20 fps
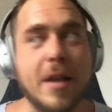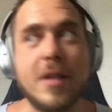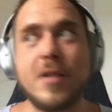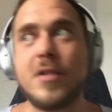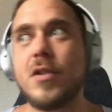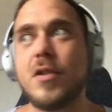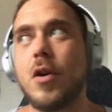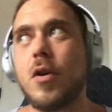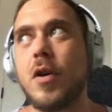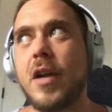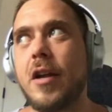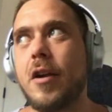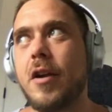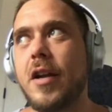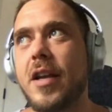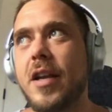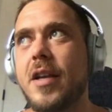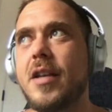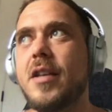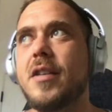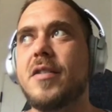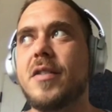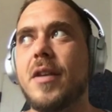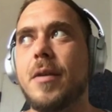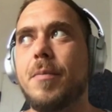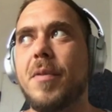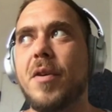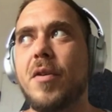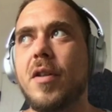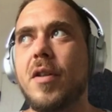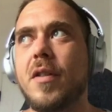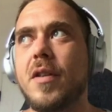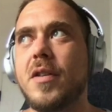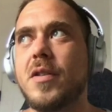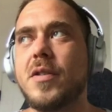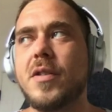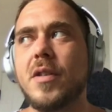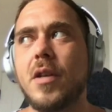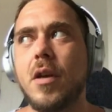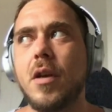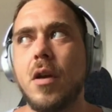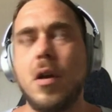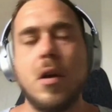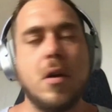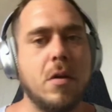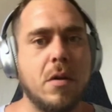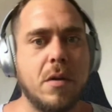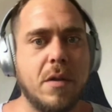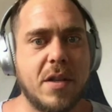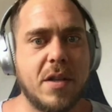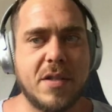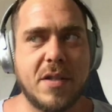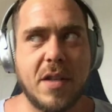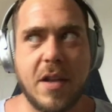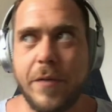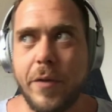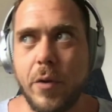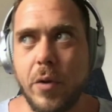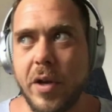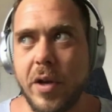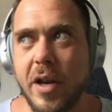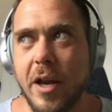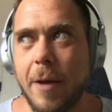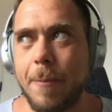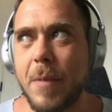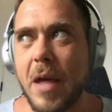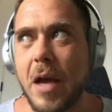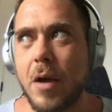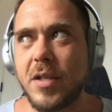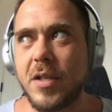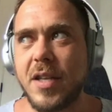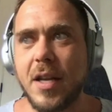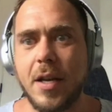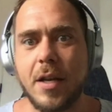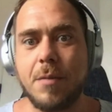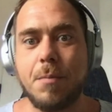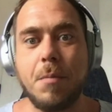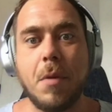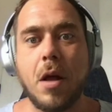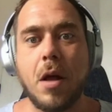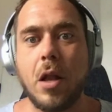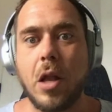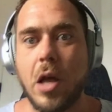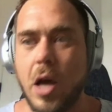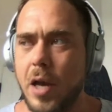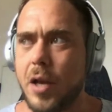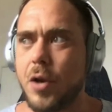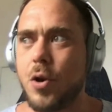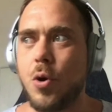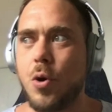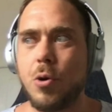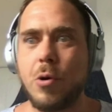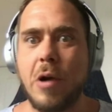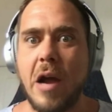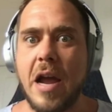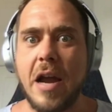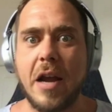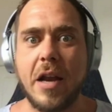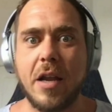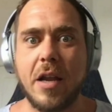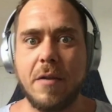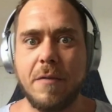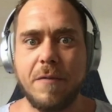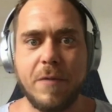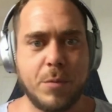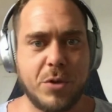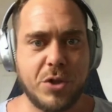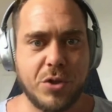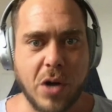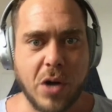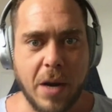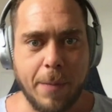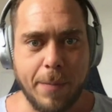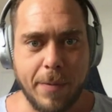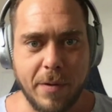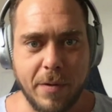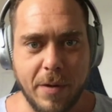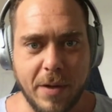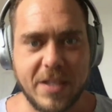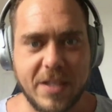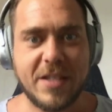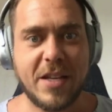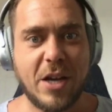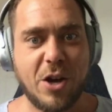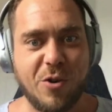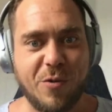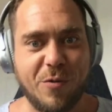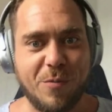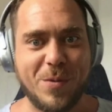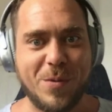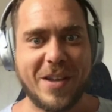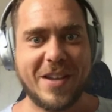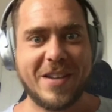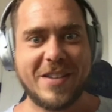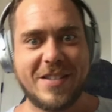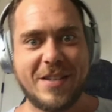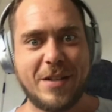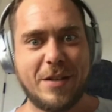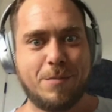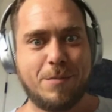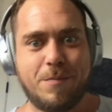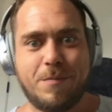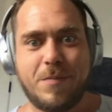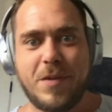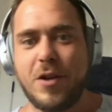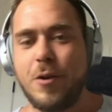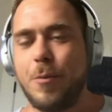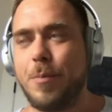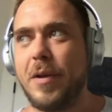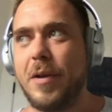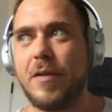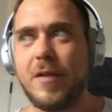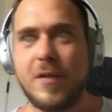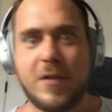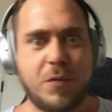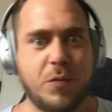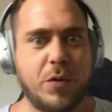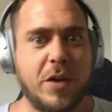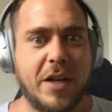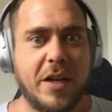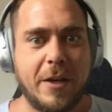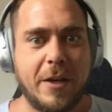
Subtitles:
And so here he is, like, building this, if you look it up now, it's getting a lot of notoriety from Stripe itself, because he, built this free